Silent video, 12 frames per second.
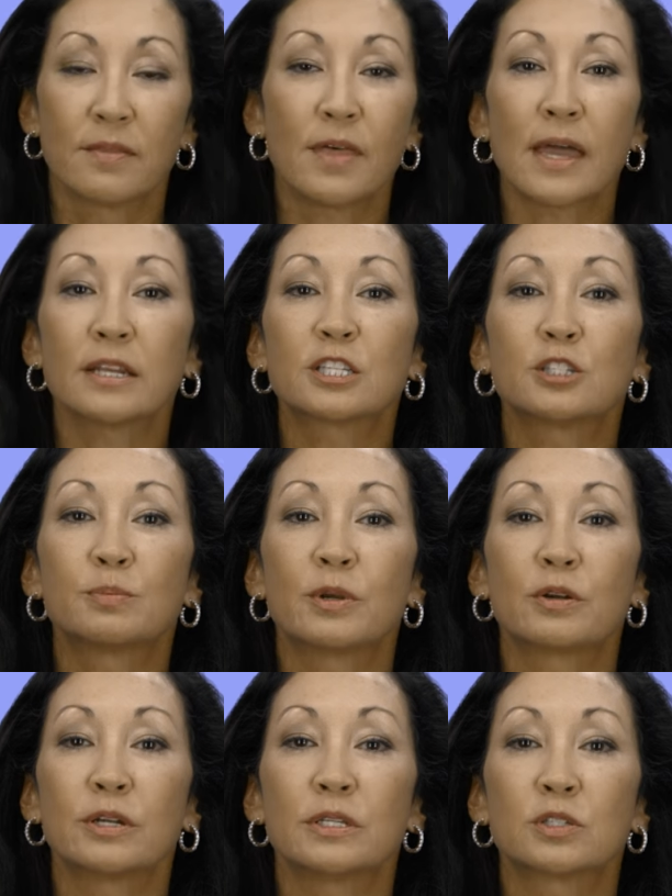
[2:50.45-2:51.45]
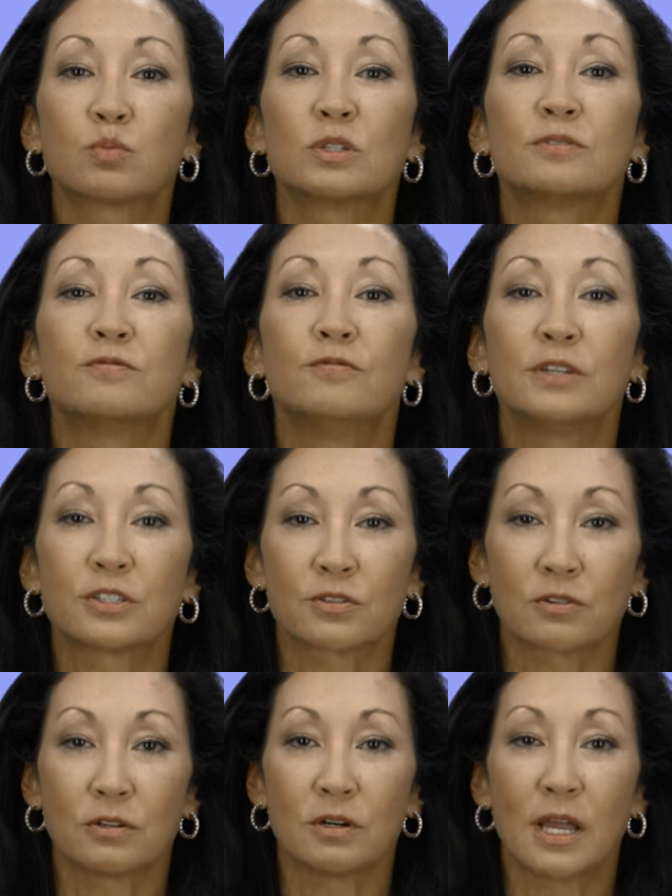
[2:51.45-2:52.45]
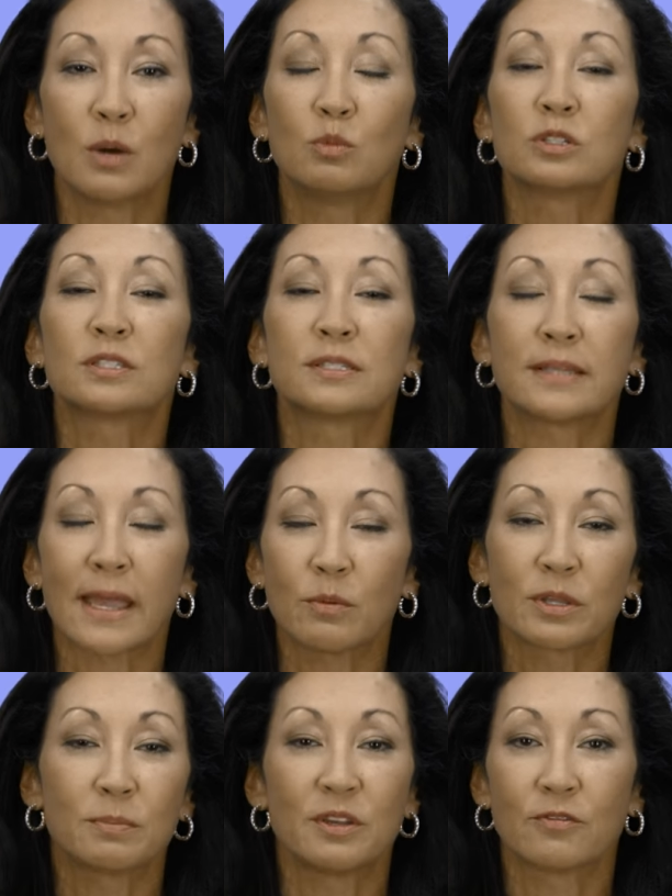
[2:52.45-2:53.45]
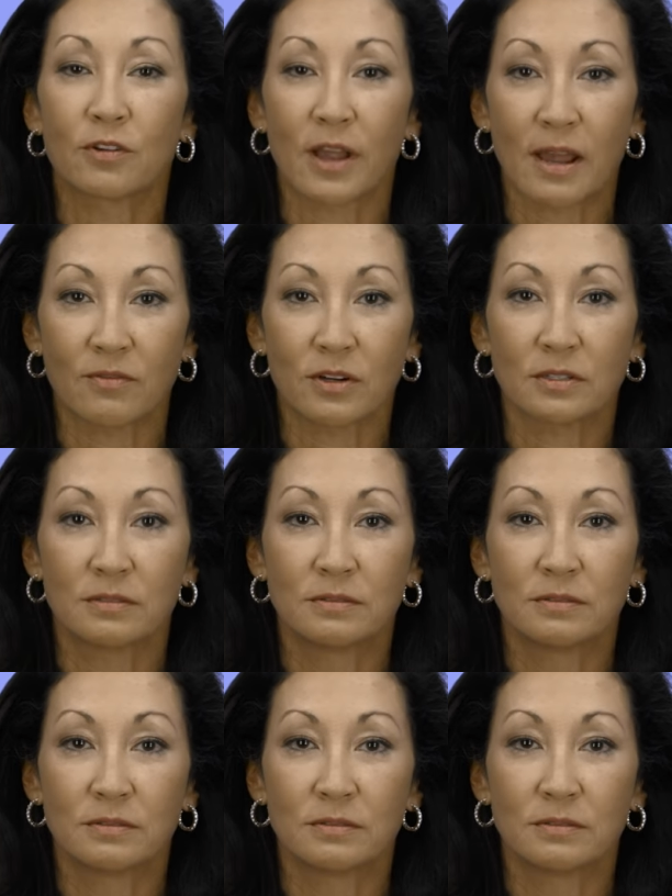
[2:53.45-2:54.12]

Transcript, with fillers: That experience was visceral and will stay with me forever.